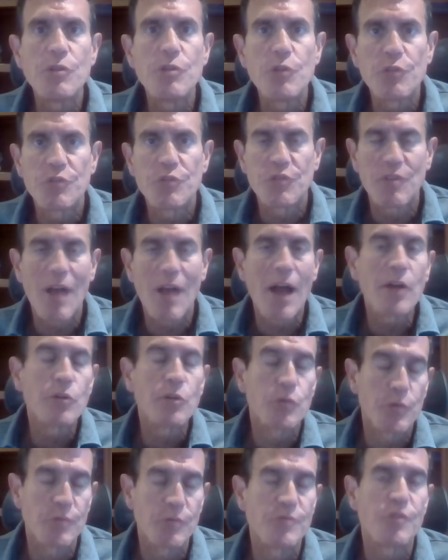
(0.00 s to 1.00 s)
your stock
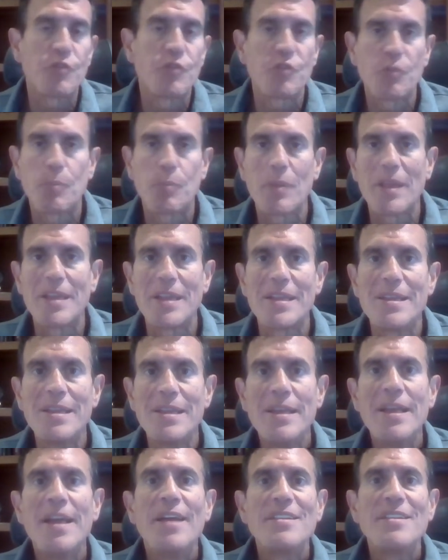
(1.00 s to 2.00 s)
or reverse split it
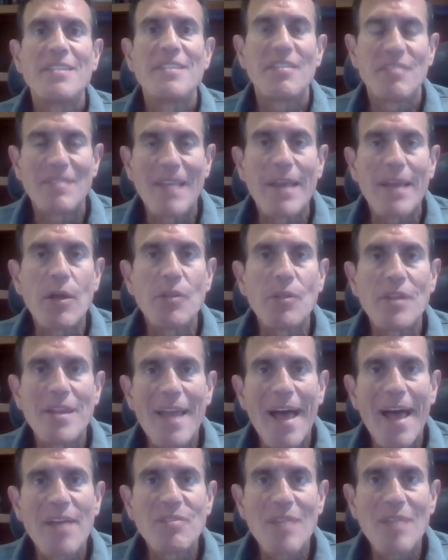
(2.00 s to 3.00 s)
to stay on the
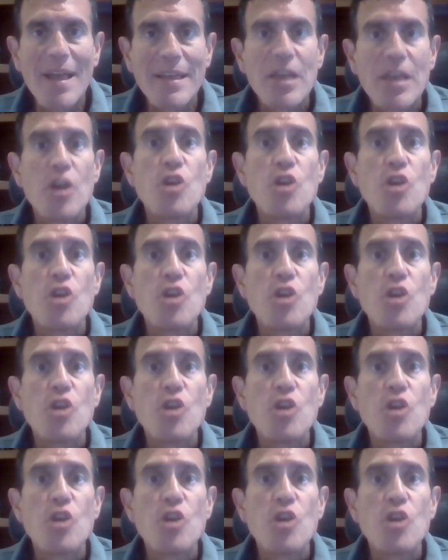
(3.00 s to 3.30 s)
NASDAQ,